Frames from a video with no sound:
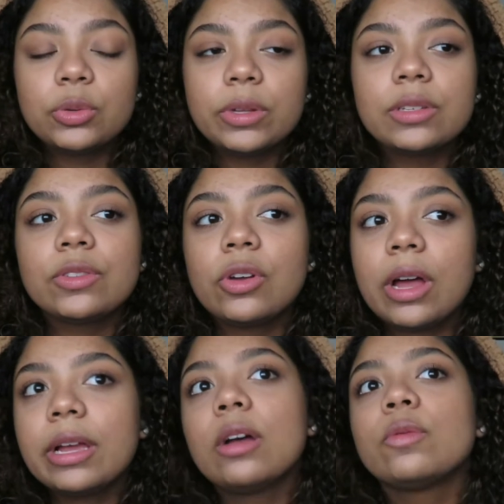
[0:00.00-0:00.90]
she waited until
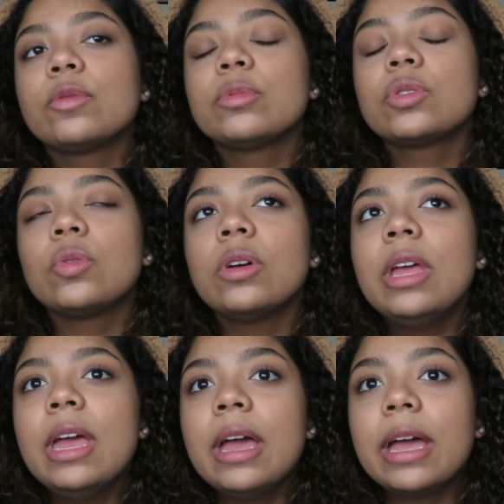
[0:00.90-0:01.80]
I got home from school,
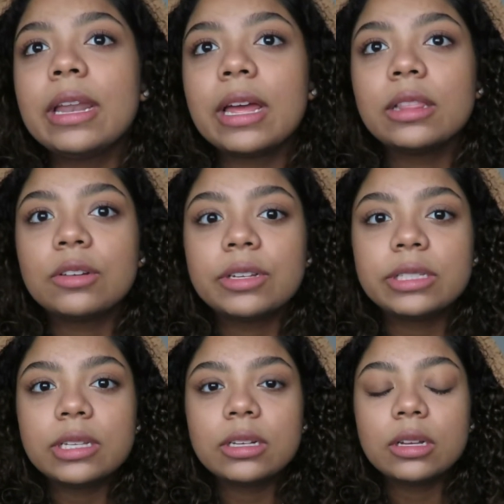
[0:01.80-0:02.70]
and I literally
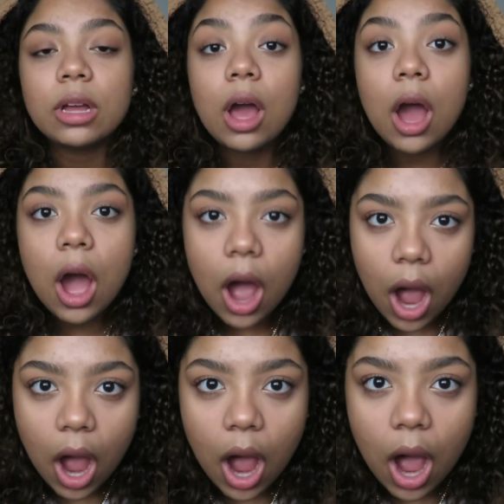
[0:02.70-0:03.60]
said,
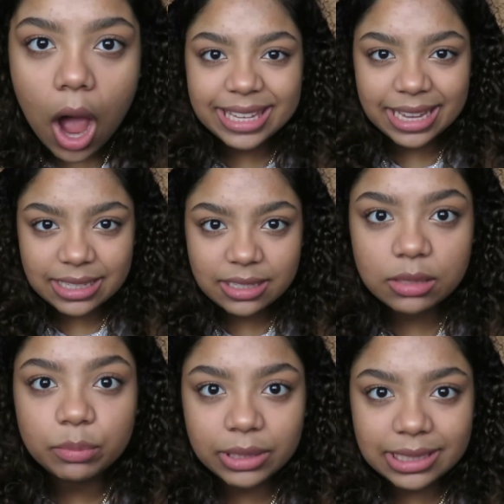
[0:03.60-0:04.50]
yes,
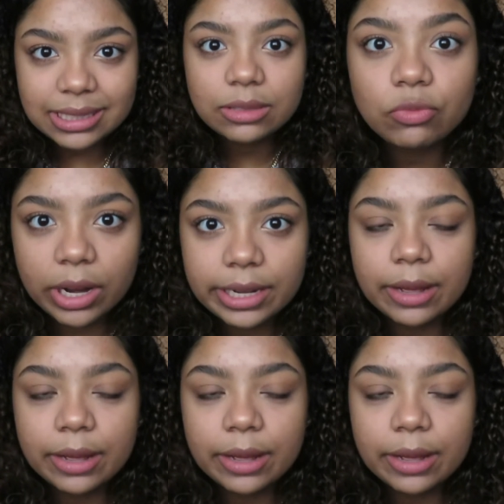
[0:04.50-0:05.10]
please, right